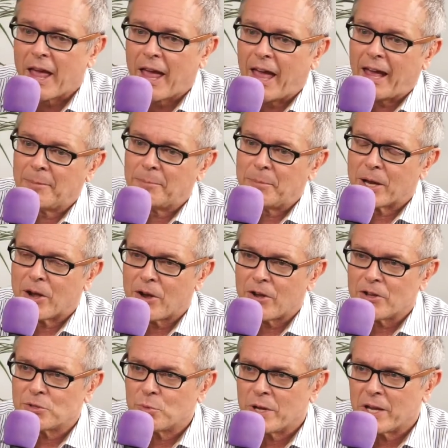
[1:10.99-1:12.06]
And
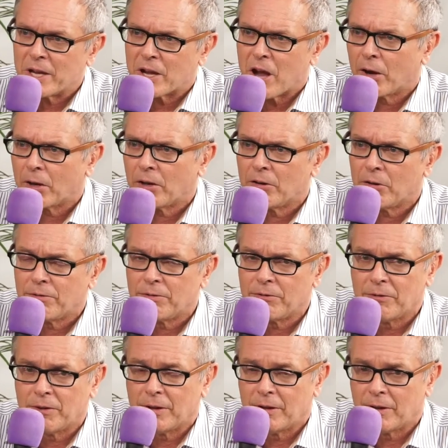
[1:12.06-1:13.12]
because we cut
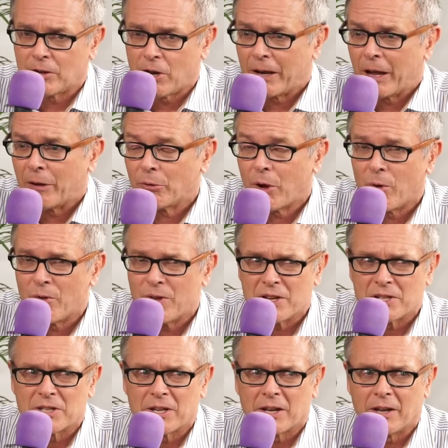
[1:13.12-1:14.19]
off, uh, cut out all
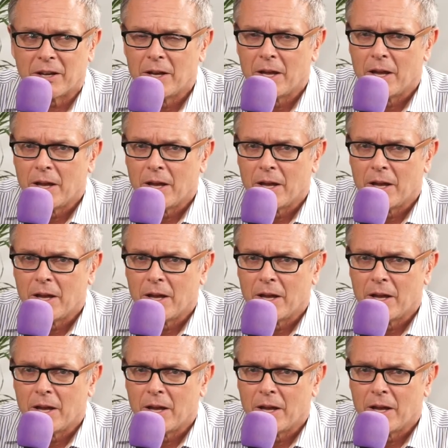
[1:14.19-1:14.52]
this uh,